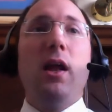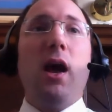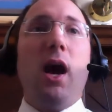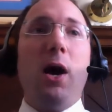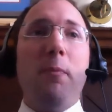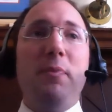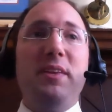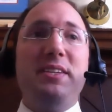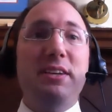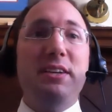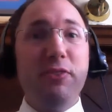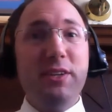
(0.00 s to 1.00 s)
um, the
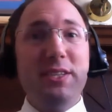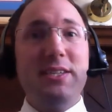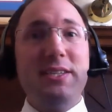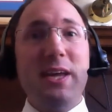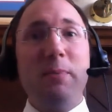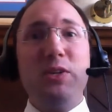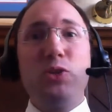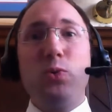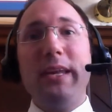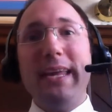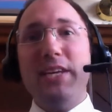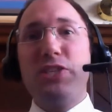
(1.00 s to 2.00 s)
differences now
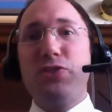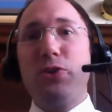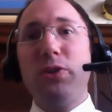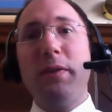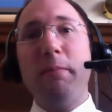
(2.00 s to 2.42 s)
between Israel